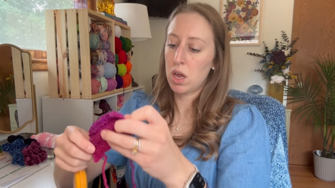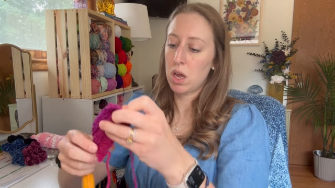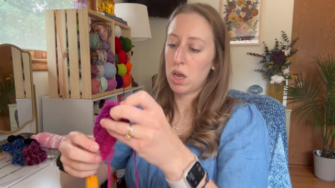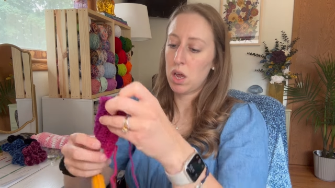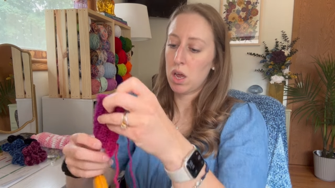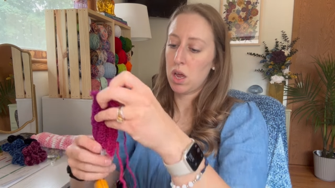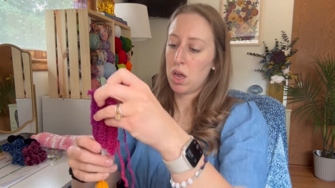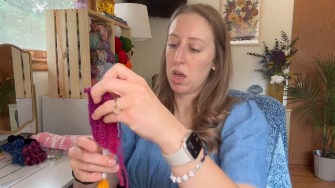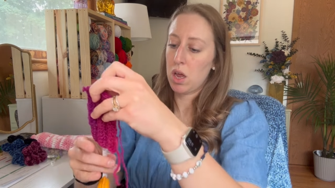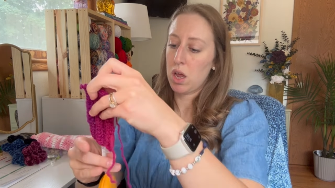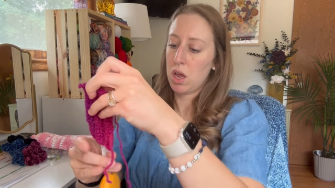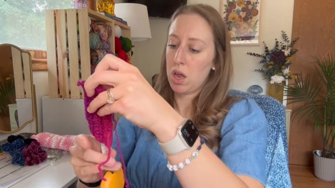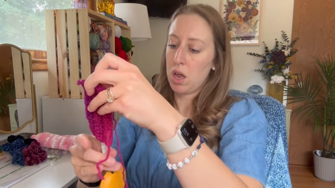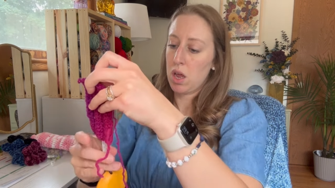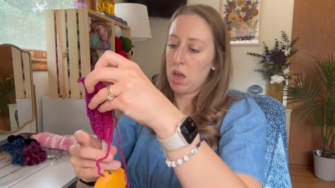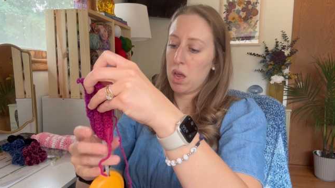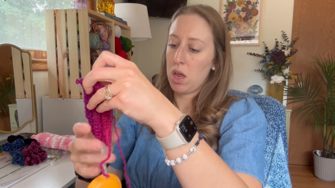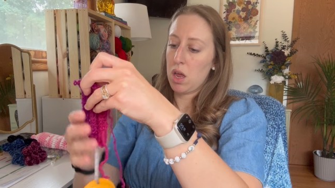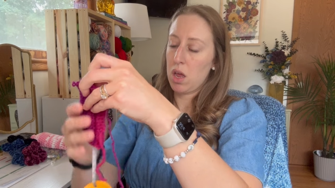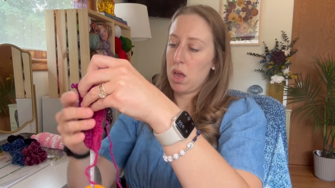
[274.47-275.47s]

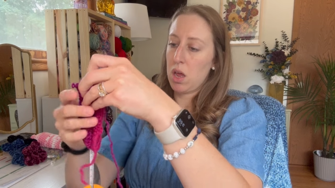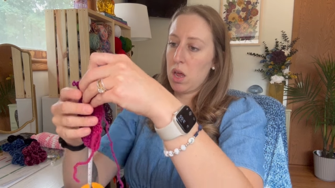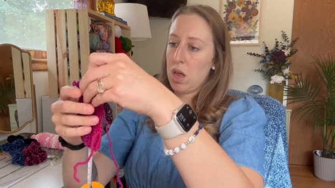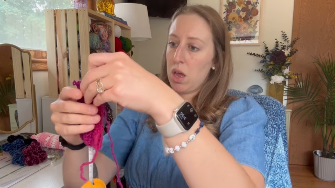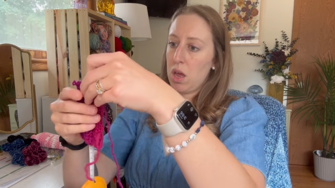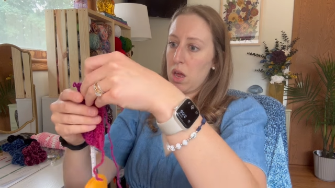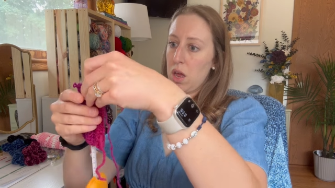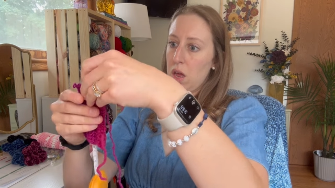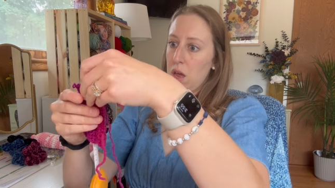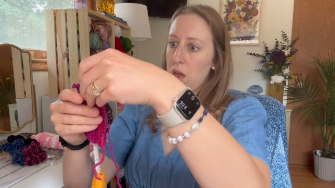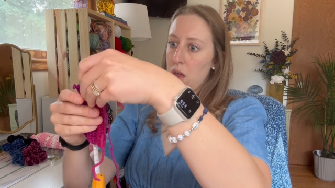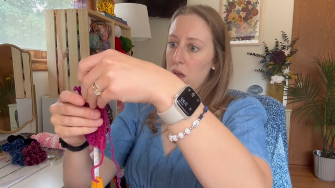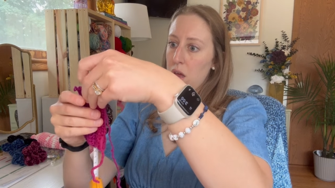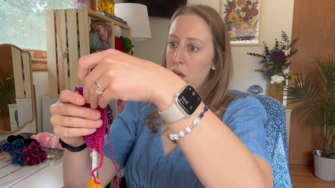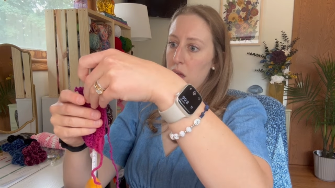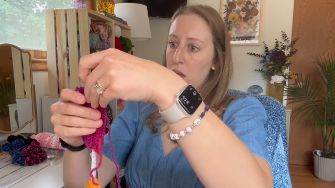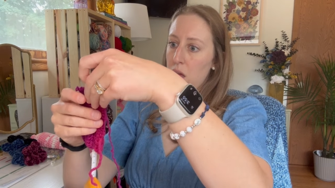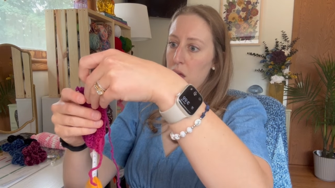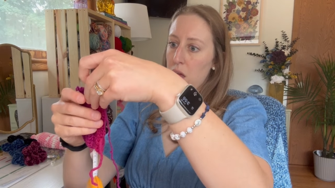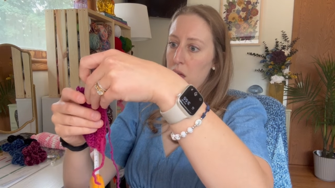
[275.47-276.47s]

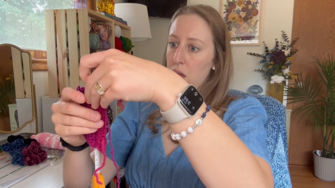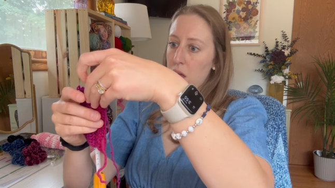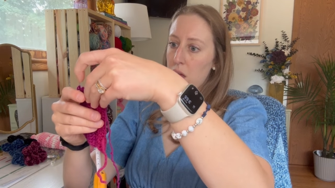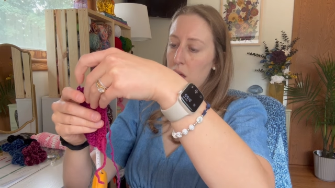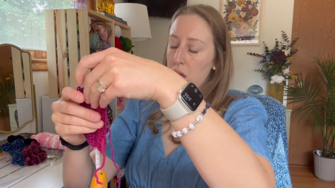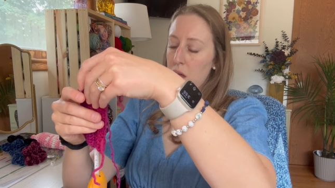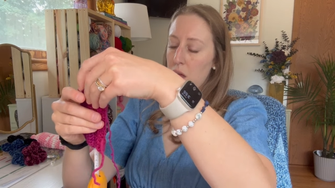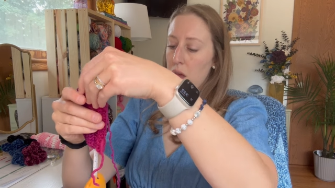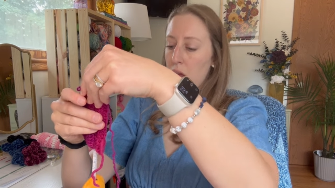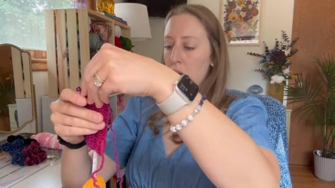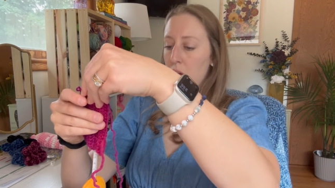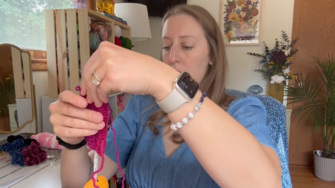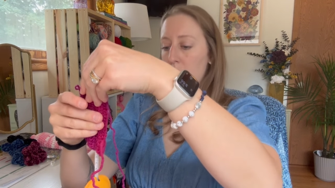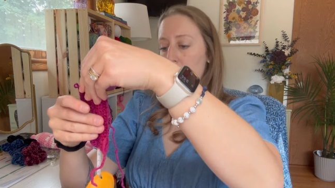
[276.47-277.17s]
(silence)